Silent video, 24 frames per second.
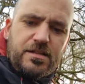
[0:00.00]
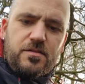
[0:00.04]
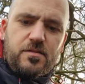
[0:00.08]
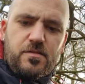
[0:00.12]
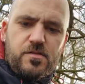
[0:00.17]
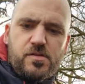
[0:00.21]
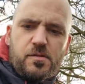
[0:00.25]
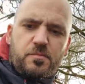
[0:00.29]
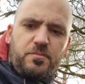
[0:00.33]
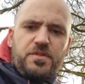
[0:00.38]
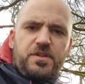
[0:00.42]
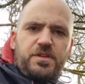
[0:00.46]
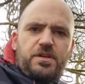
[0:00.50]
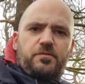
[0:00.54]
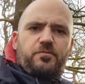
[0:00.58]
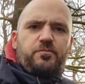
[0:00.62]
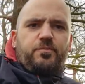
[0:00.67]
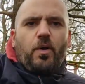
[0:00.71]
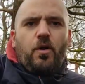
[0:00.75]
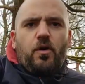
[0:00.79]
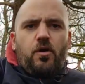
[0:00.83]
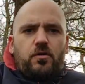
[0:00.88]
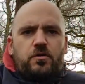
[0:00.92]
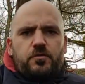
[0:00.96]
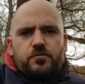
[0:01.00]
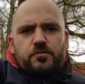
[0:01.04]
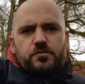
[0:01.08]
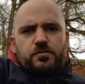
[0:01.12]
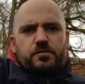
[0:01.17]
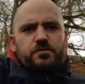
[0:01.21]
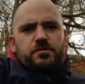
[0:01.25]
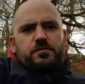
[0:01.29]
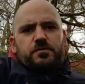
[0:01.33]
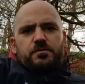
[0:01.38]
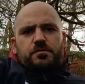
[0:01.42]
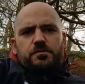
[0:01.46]
something I bought
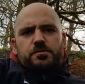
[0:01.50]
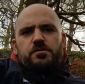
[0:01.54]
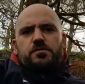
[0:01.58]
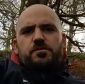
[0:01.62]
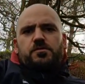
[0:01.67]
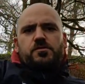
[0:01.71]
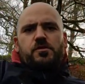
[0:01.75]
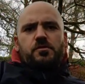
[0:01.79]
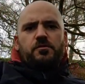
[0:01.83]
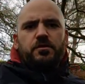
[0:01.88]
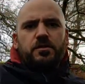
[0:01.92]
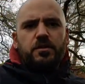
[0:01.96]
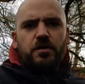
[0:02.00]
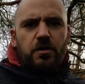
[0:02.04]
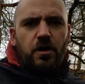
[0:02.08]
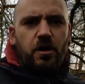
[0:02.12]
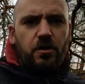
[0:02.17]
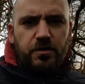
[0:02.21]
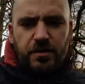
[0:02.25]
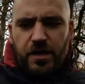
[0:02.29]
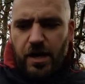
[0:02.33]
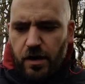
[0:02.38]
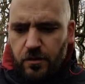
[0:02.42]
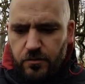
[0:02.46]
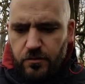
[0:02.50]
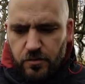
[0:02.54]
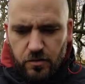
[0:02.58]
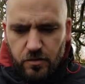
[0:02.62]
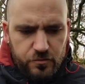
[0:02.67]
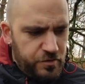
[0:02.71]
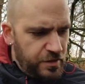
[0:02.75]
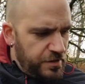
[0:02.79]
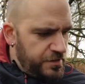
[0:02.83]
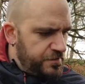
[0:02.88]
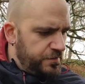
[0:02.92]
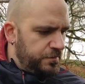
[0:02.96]
during the lockdown or
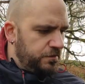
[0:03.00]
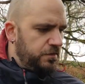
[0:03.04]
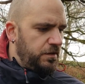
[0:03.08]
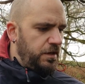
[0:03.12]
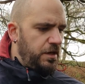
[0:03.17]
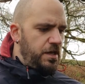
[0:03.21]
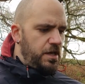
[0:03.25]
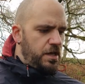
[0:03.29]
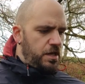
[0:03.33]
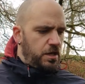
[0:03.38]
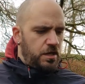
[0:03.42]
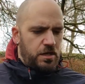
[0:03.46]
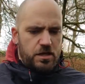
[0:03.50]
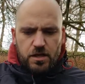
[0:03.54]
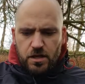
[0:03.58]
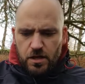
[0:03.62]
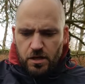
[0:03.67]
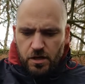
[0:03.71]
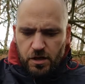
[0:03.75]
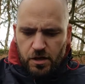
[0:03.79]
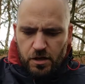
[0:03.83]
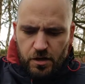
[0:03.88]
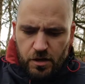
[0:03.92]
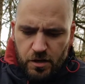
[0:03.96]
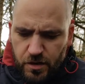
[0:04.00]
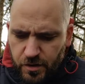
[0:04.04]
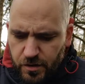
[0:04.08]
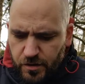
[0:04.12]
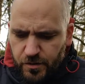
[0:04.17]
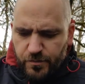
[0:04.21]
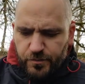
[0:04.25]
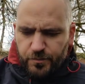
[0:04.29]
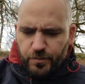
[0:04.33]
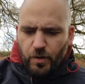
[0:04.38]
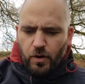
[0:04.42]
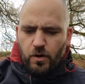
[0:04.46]
recently,
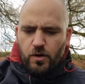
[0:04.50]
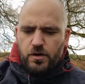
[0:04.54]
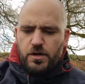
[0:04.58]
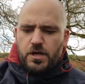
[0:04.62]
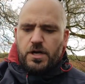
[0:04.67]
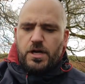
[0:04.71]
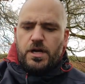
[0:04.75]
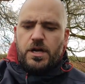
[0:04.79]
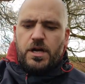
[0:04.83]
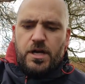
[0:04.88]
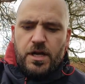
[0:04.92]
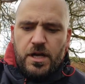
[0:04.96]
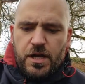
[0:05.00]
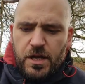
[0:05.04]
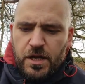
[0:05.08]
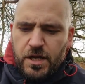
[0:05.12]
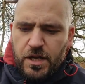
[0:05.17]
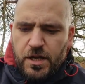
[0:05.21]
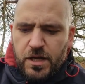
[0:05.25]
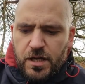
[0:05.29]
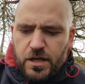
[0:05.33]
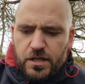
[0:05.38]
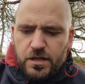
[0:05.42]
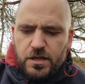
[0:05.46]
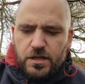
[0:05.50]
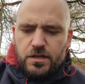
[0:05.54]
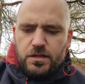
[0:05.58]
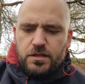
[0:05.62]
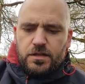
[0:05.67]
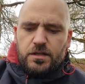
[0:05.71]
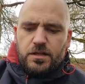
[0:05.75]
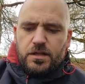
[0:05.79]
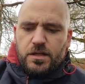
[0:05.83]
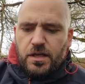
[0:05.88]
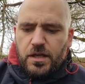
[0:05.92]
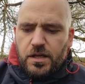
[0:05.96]
but
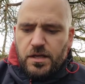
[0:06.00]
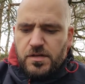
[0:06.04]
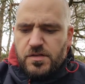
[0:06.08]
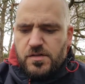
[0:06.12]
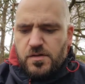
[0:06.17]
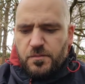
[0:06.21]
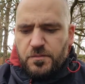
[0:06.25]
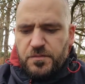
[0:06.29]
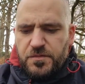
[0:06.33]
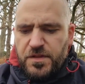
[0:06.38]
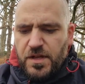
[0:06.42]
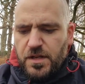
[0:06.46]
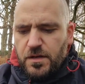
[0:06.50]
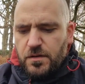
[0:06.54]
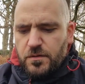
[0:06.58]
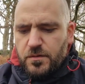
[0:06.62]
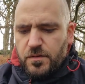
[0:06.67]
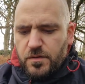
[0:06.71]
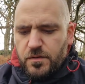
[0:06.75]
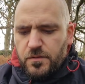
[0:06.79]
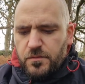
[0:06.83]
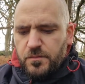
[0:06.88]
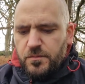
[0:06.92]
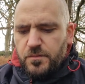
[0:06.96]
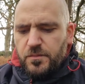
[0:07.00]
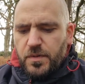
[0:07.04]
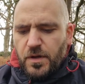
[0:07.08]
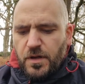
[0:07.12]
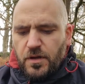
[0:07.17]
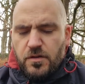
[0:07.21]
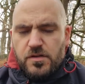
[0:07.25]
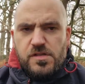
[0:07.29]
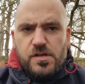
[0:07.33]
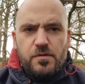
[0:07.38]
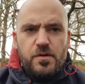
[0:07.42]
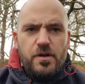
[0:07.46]
it's something,
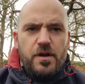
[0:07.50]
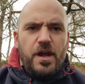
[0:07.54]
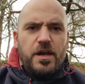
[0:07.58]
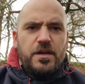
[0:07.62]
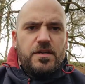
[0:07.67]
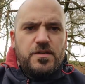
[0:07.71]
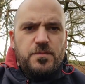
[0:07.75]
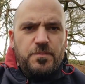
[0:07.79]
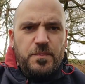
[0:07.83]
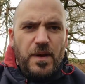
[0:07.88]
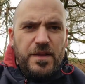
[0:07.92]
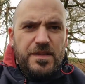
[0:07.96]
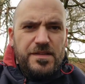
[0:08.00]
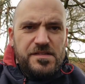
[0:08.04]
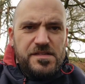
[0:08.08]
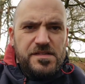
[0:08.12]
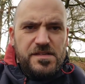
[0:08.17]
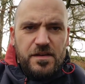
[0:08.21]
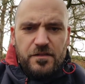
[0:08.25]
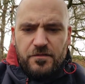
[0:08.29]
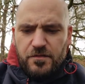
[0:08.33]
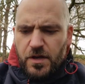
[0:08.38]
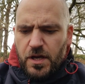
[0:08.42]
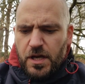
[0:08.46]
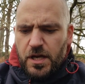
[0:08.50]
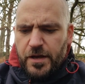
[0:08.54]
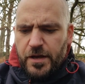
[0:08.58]
because they were expensive,